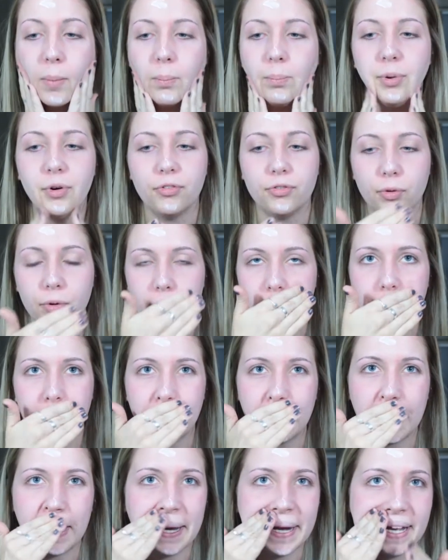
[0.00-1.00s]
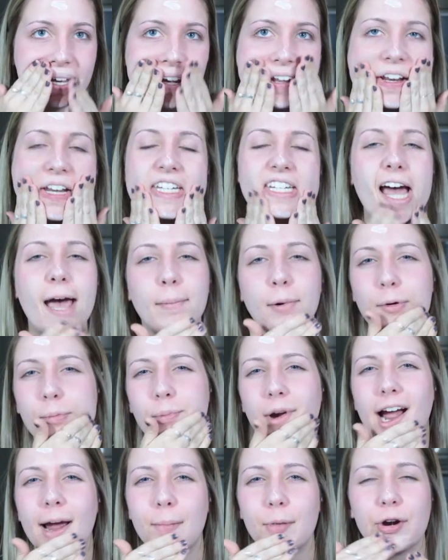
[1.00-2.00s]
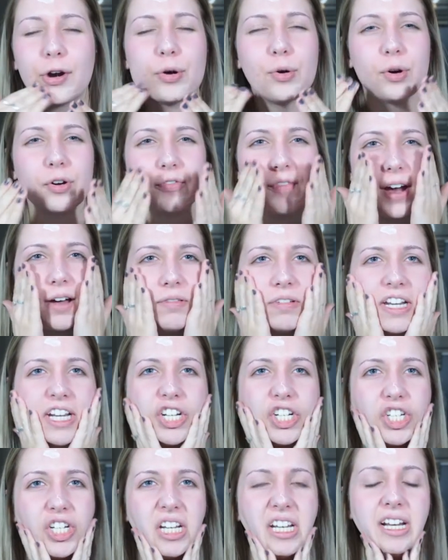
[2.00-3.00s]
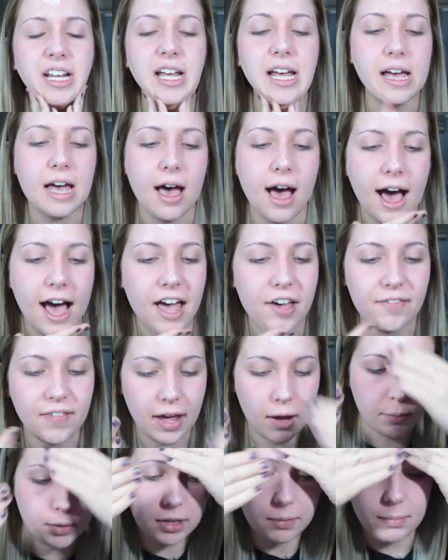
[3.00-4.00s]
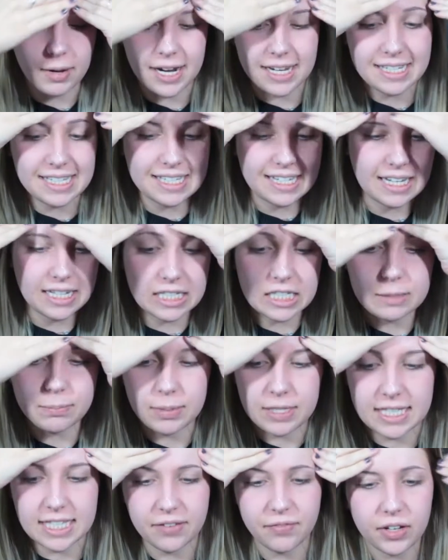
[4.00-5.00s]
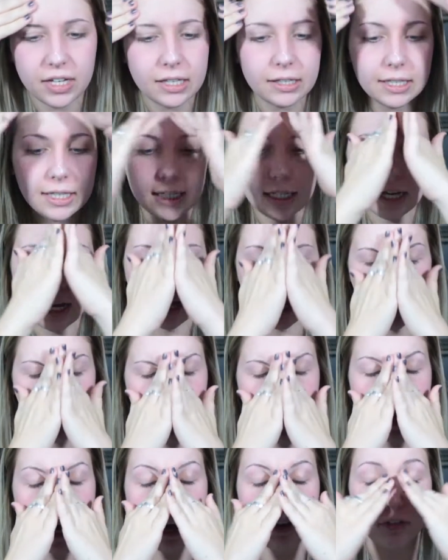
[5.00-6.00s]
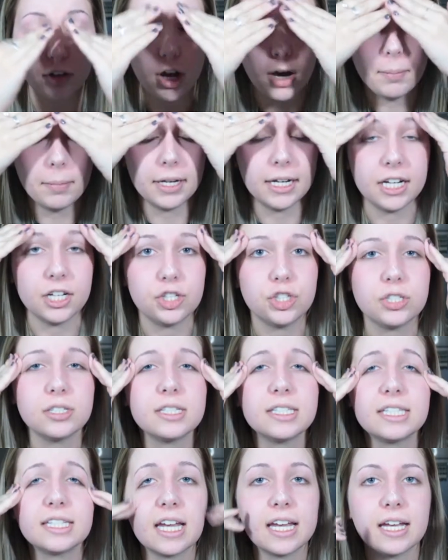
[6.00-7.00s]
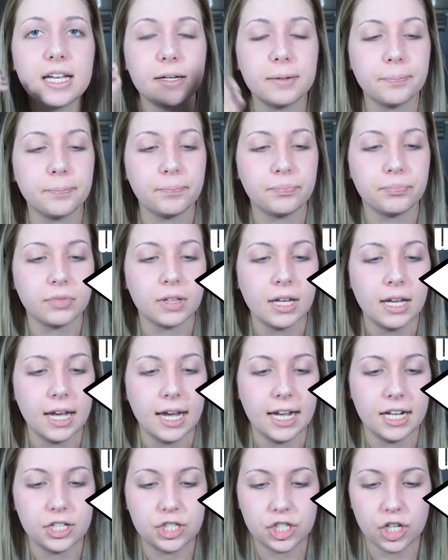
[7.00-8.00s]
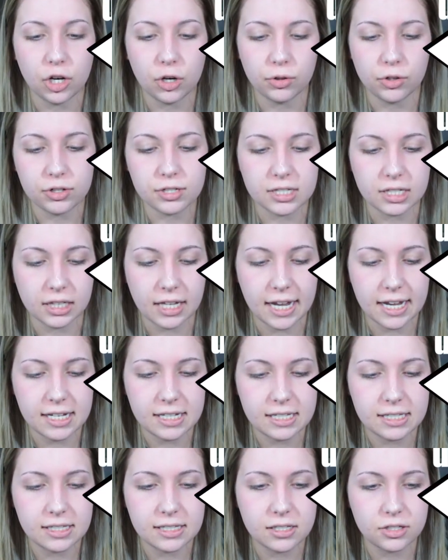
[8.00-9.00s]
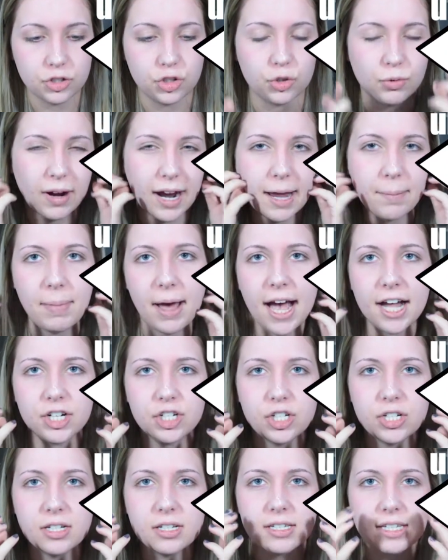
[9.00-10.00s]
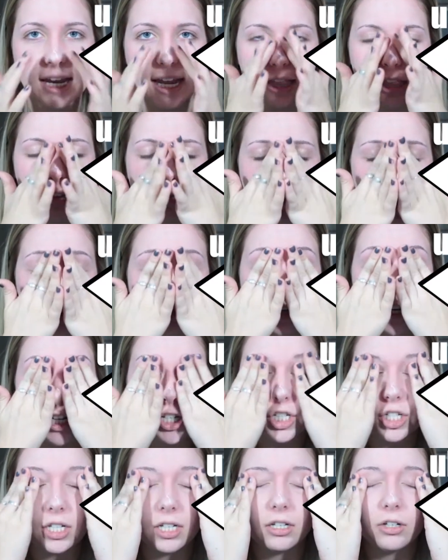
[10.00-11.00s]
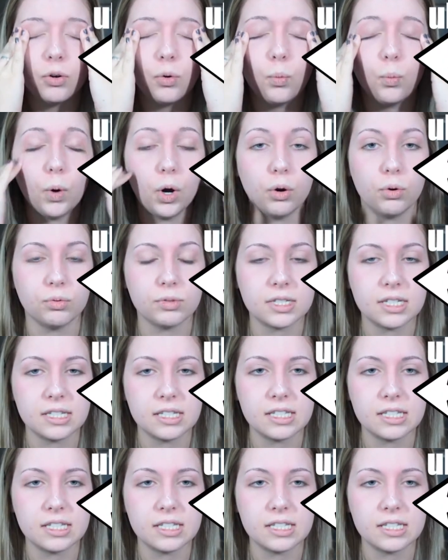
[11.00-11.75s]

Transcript: before applying any type of primer or foundation. I found with my skin specifically, I have combination skin, and so there's less dry patches and the foundation won't